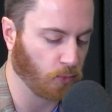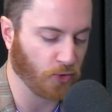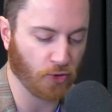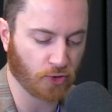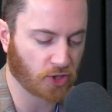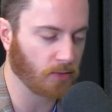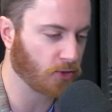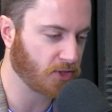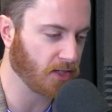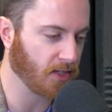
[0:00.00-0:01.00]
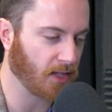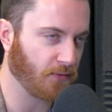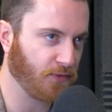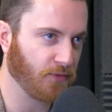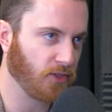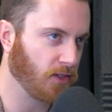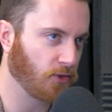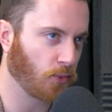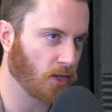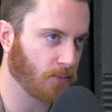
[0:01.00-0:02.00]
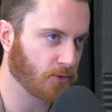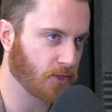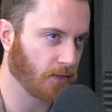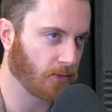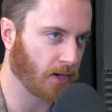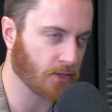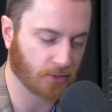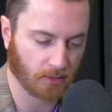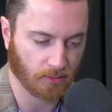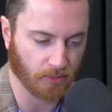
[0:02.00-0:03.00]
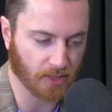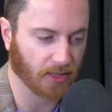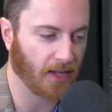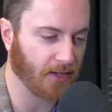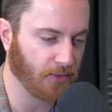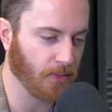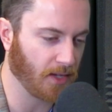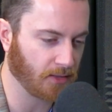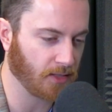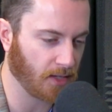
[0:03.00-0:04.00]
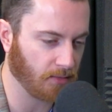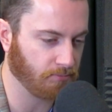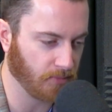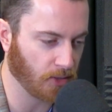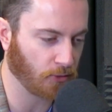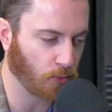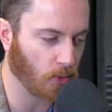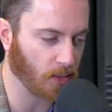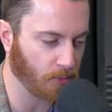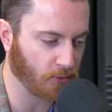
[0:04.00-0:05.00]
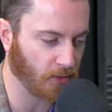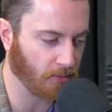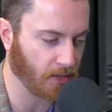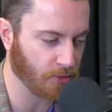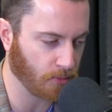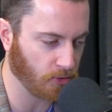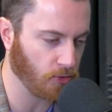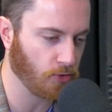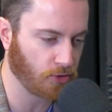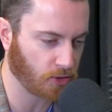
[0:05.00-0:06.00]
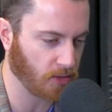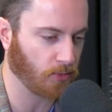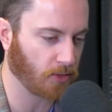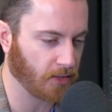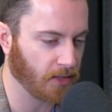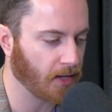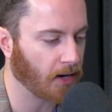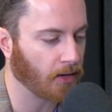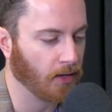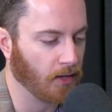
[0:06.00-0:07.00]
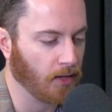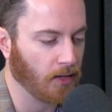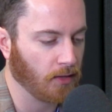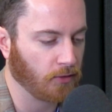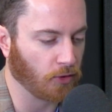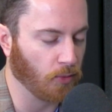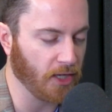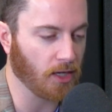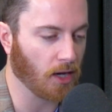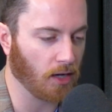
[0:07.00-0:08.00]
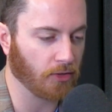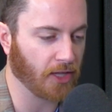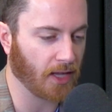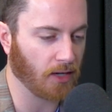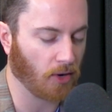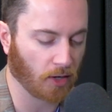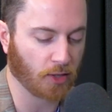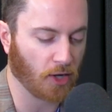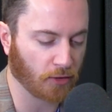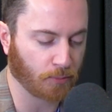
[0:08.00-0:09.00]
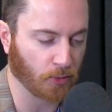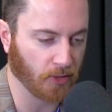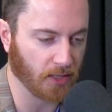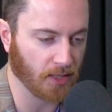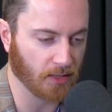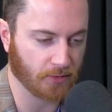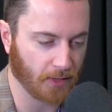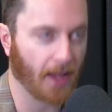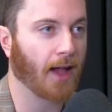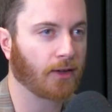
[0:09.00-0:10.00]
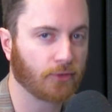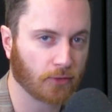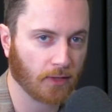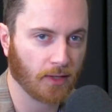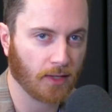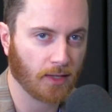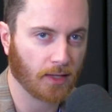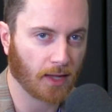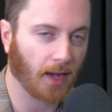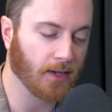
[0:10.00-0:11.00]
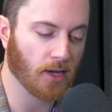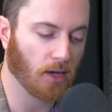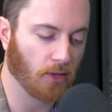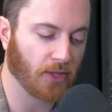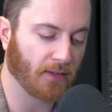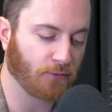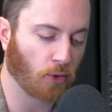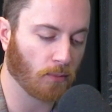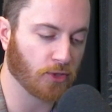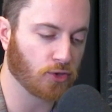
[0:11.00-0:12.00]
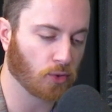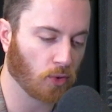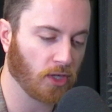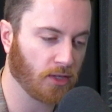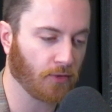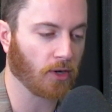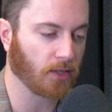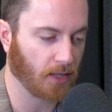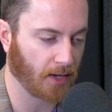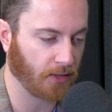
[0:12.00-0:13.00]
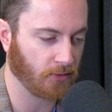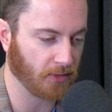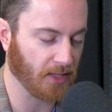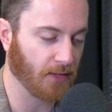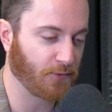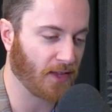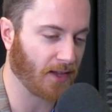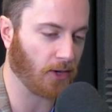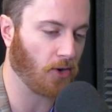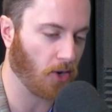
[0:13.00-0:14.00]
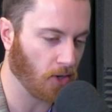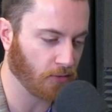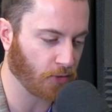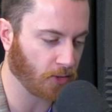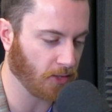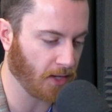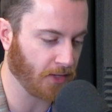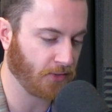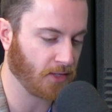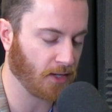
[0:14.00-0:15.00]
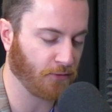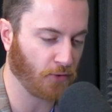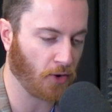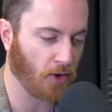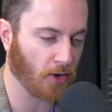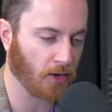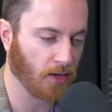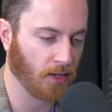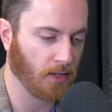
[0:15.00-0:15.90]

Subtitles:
usually we're sitting in that 15 to 20% range. We'd like to be at that, 20% range, but usually we're in there. So we know that our cost per lead is X. I know that for a majority of our clients, if not all of our clients, that if our